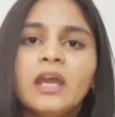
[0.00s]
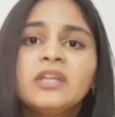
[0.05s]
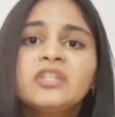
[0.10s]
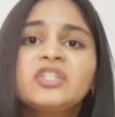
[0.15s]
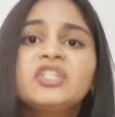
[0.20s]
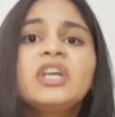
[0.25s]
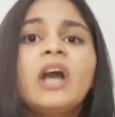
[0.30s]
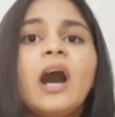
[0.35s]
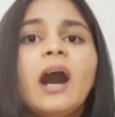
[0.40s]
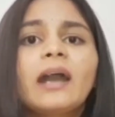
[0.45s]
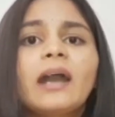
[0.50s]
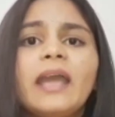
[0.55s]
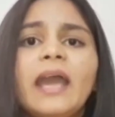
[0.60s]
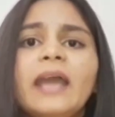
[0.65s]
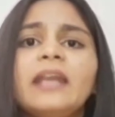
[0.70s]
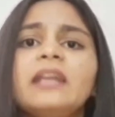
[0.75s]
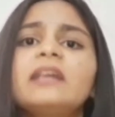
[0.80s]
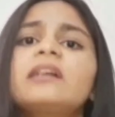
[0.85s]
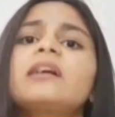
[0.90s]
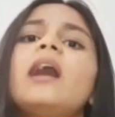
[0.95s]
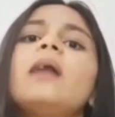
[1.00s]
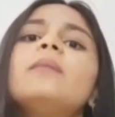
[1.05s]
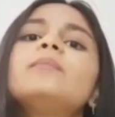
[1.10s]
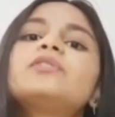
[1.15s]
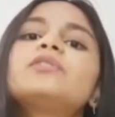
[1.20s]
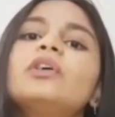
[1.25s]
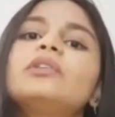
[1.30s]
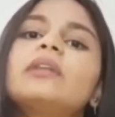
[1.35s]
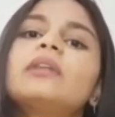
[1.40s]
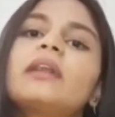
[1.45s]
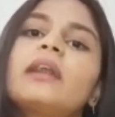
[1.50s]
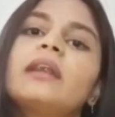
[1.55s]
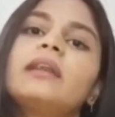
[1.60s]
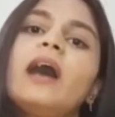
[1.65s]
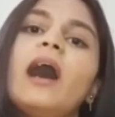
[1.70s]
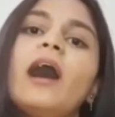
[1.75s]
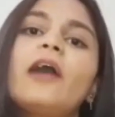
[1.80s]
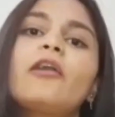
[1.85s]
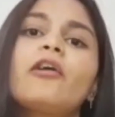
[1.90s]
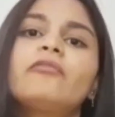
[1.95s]
She again comes on the
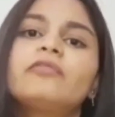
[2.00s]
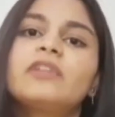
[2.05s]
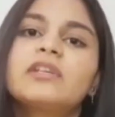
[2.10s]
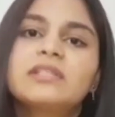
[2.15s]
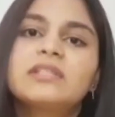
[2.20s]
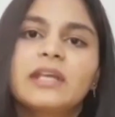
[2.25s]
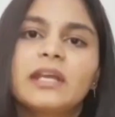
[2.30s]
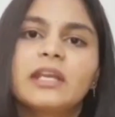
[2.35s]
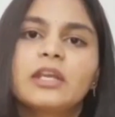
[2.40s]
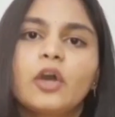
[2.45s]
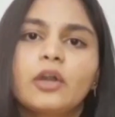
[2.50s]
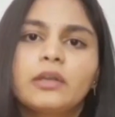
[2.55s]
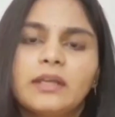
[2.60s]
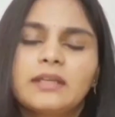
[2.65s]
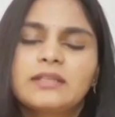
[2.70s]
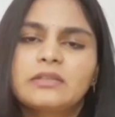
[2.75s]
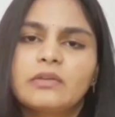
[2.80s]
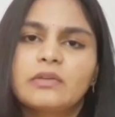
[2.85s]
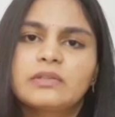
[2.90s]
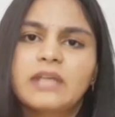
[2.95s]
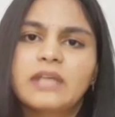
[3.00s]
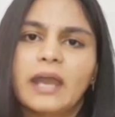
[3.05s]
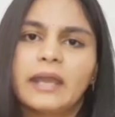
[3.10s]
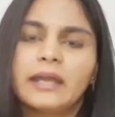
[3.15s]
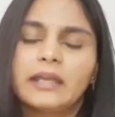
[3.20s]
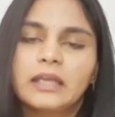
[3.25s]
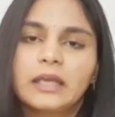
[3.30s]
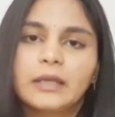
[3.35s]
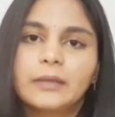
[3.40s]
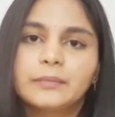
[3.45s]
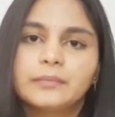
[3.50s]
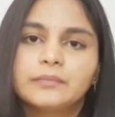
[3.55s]
radar of this idiotic society.